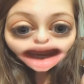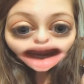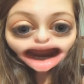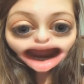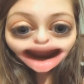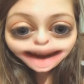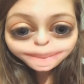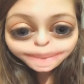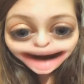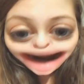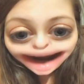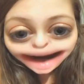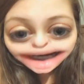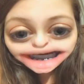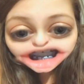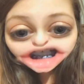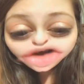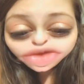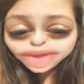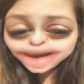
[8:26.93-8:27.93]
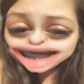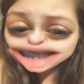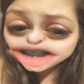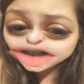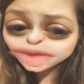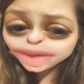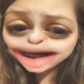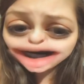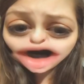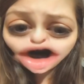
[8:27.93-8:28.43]
My sweet,
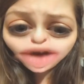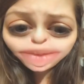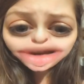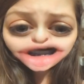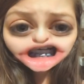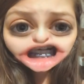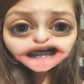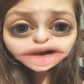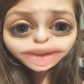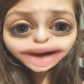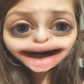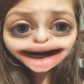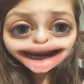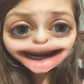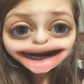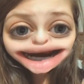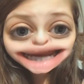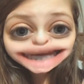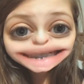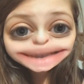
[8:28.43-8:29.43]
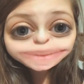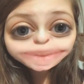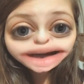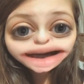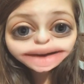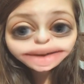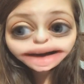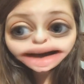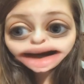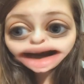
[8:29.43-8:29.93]
sweet OBGYN has
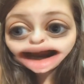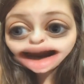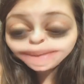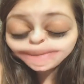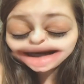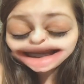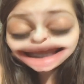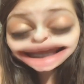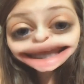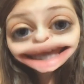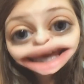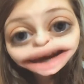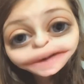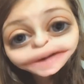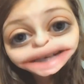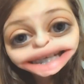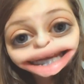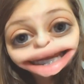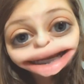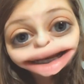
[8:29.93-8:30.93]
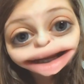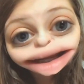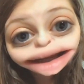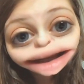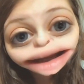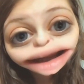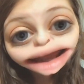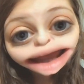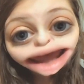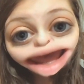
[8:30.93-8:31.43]
been gifted
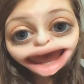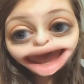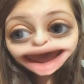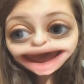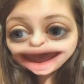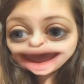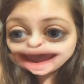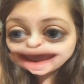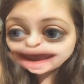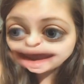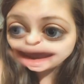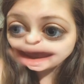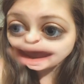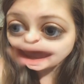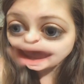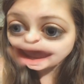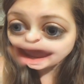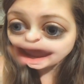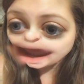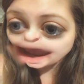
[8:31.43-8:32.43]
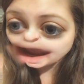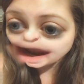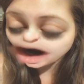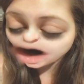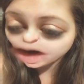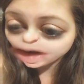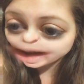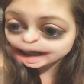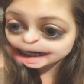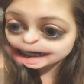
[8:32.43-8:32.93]
a
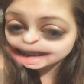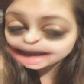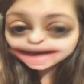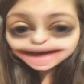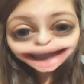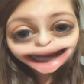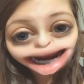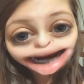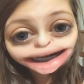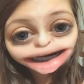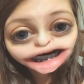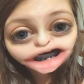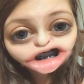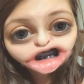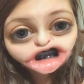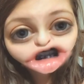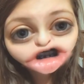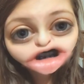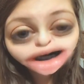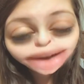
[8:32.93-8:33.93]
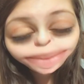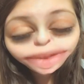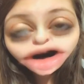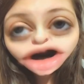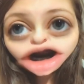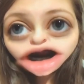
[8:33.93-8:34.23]
hairy landing strip